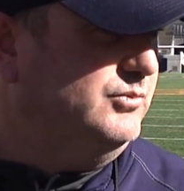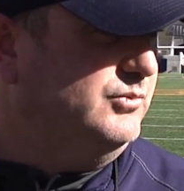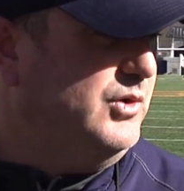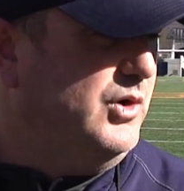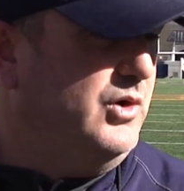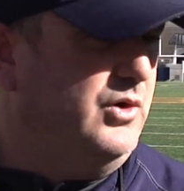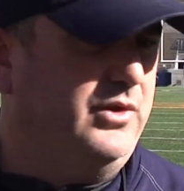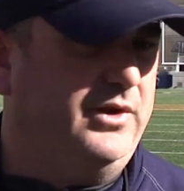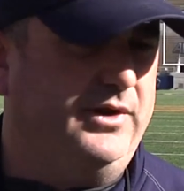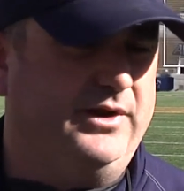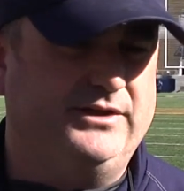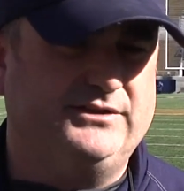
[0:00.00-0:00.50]

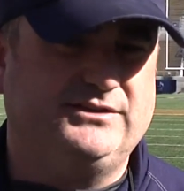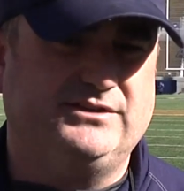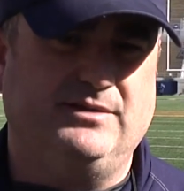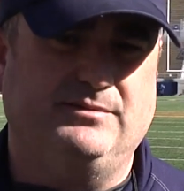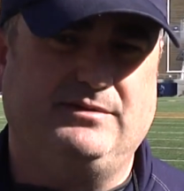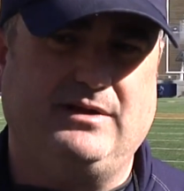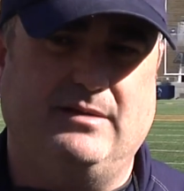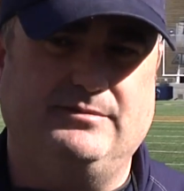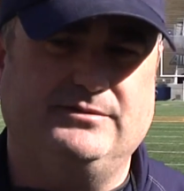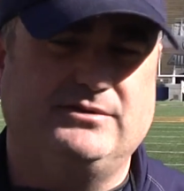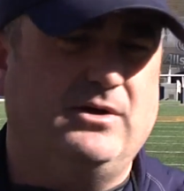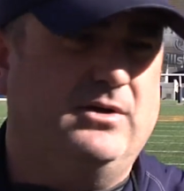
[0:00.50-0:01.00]
rolling, it's
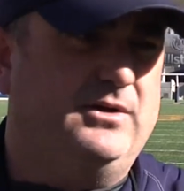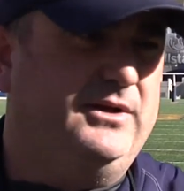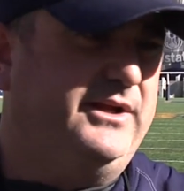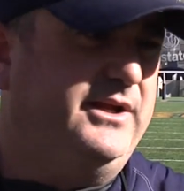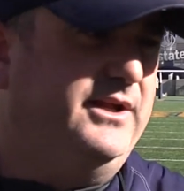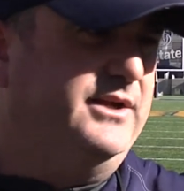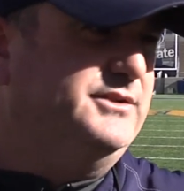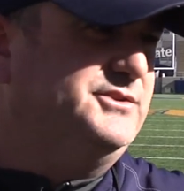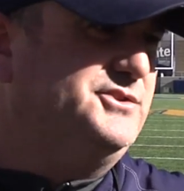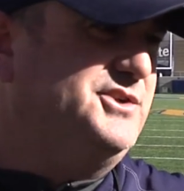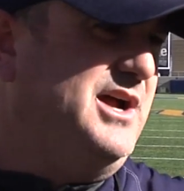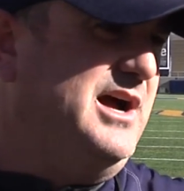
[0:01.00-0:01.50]
sometimes hard to
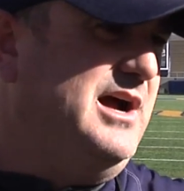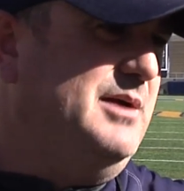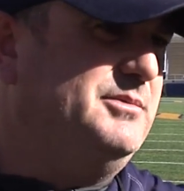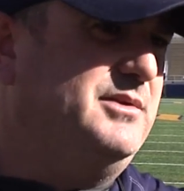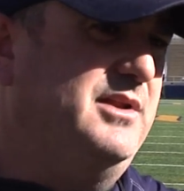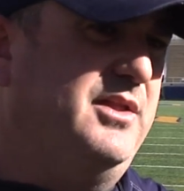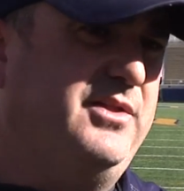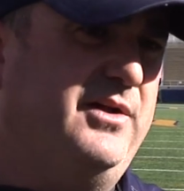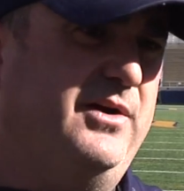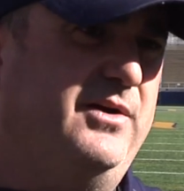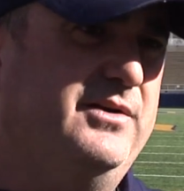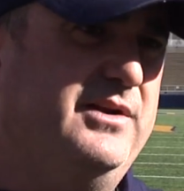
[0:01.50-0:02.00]
get it stopped. And
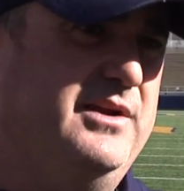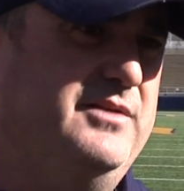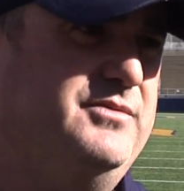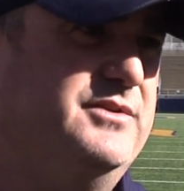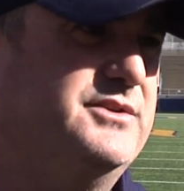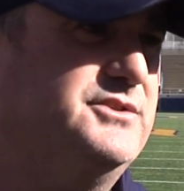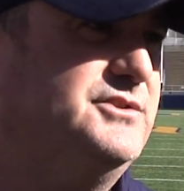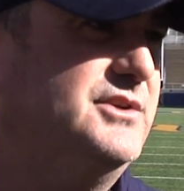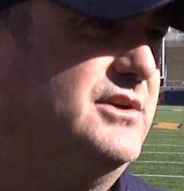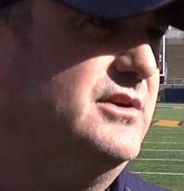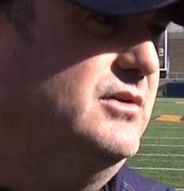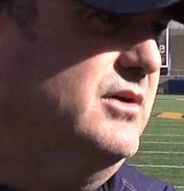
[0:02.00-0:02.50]
I thought our
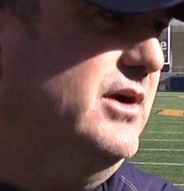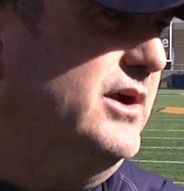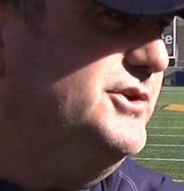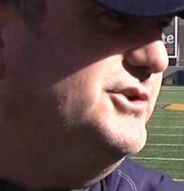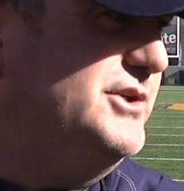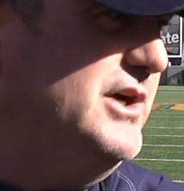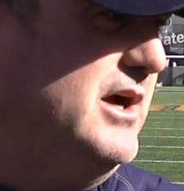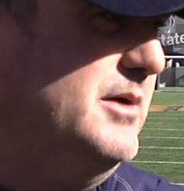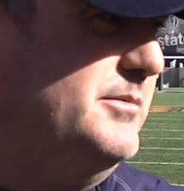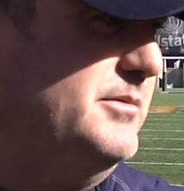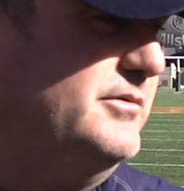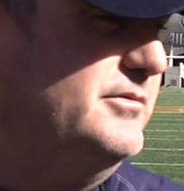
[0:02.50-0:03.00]
defense did a great
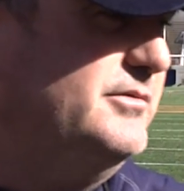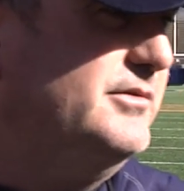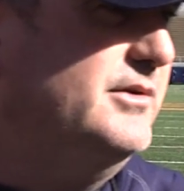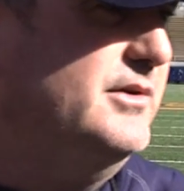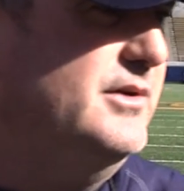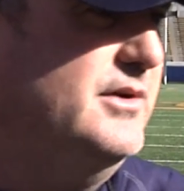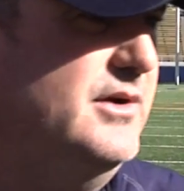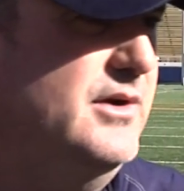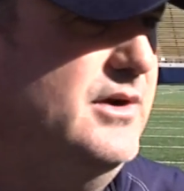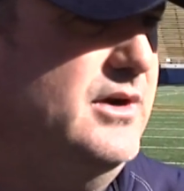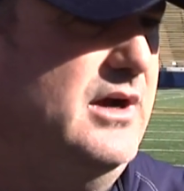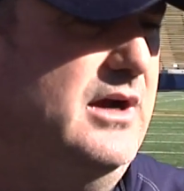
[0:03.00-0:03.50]
job
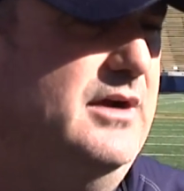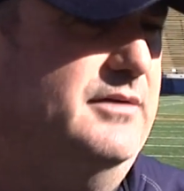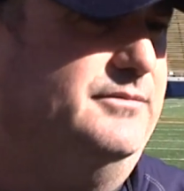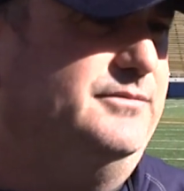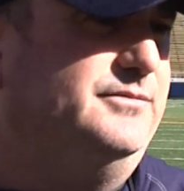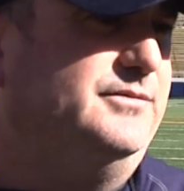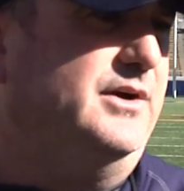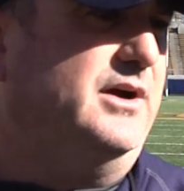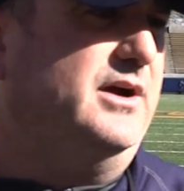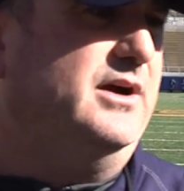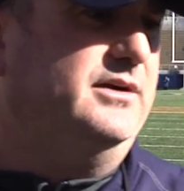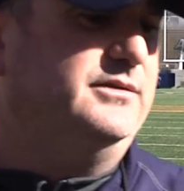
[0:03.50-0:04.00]

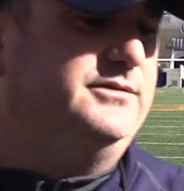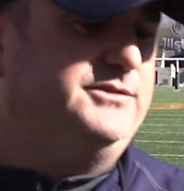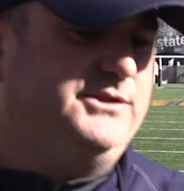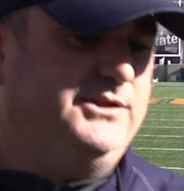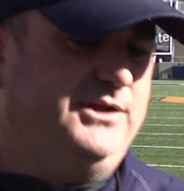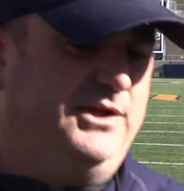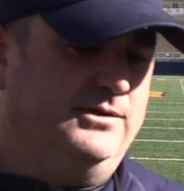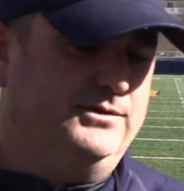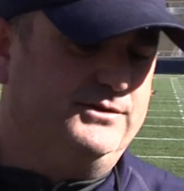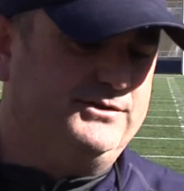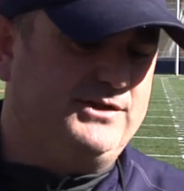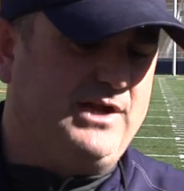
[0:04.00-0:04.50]

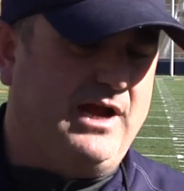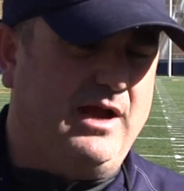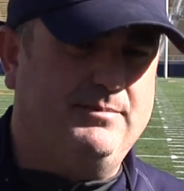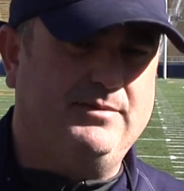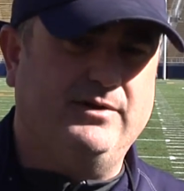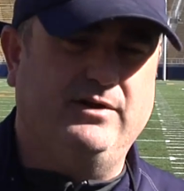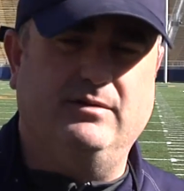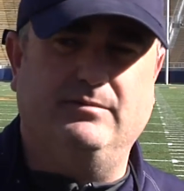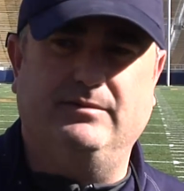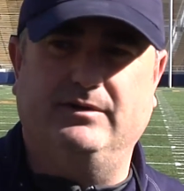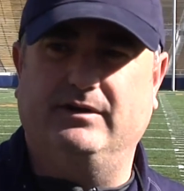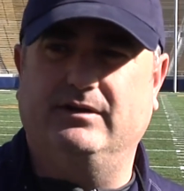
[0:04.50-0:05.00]
of
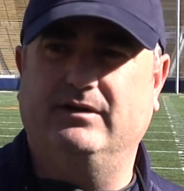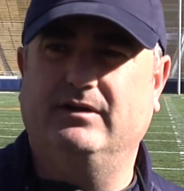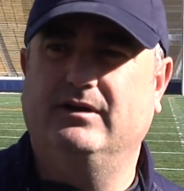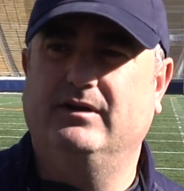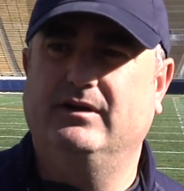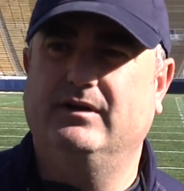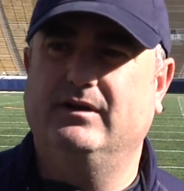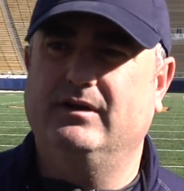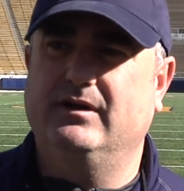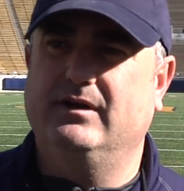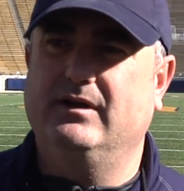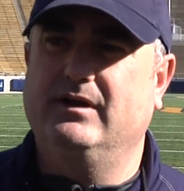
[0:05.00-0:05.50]
stopping them and
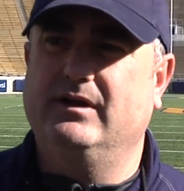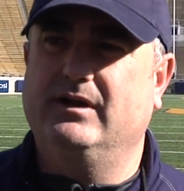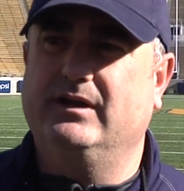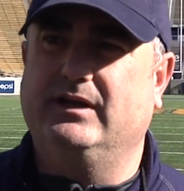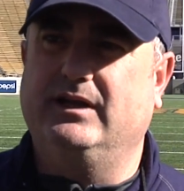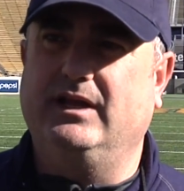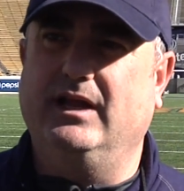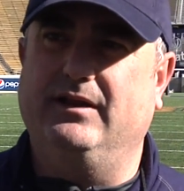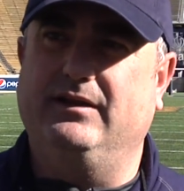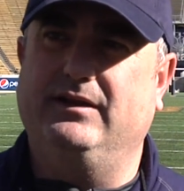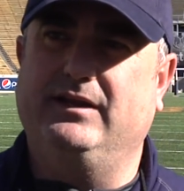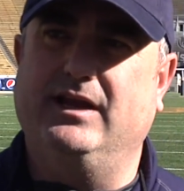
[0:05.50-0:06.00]

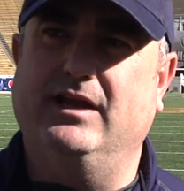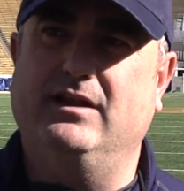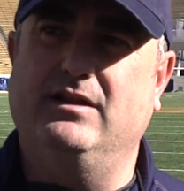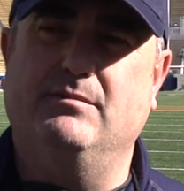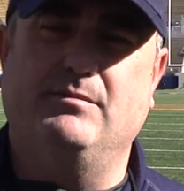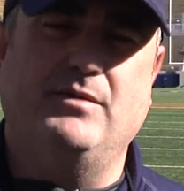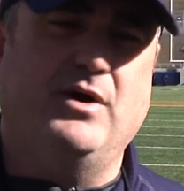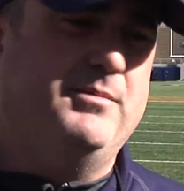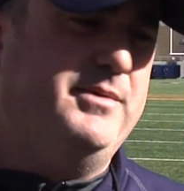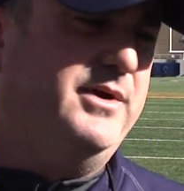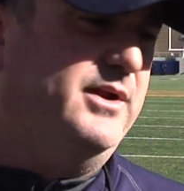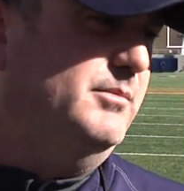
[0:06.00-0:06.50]
getting the
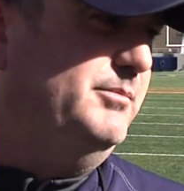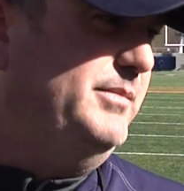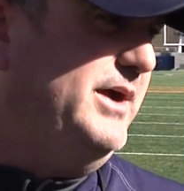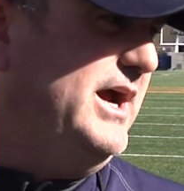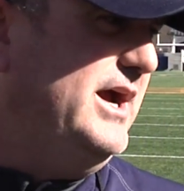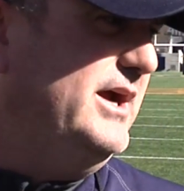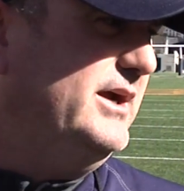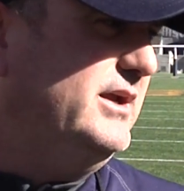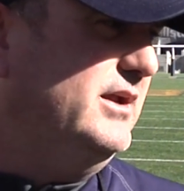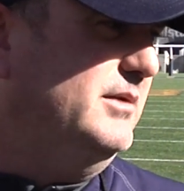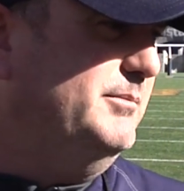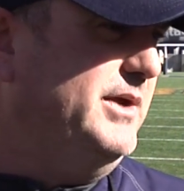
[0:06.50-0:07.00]
momentum
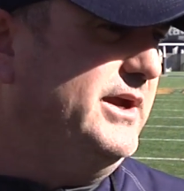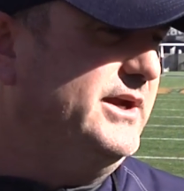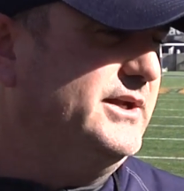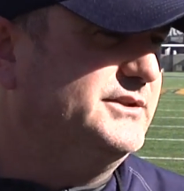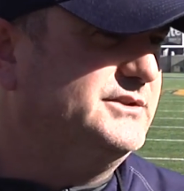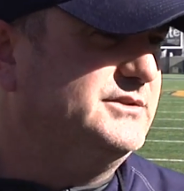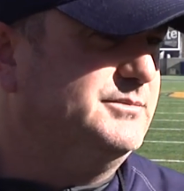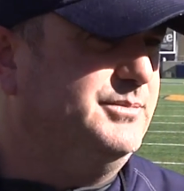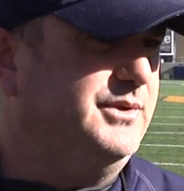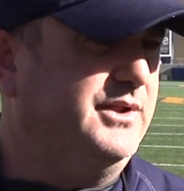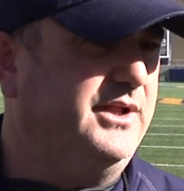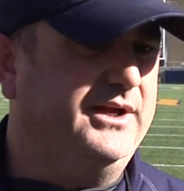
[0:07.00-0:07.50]
back and making
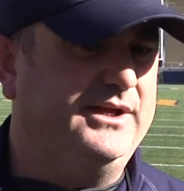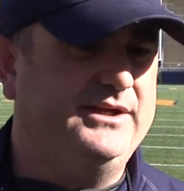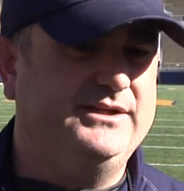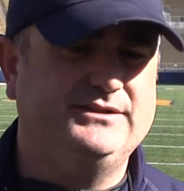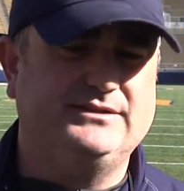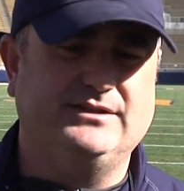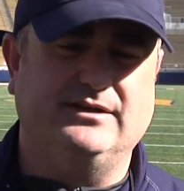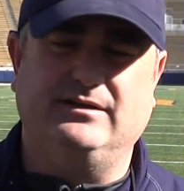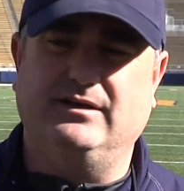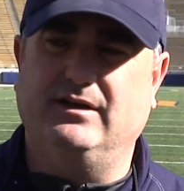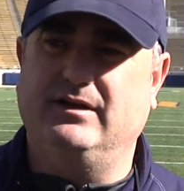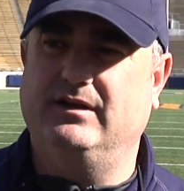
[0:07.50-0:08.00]
some plays
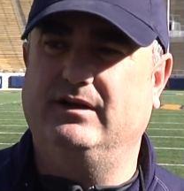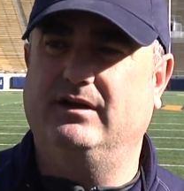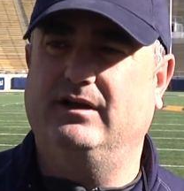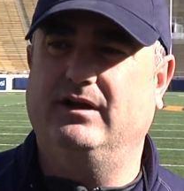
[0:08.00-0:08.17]
and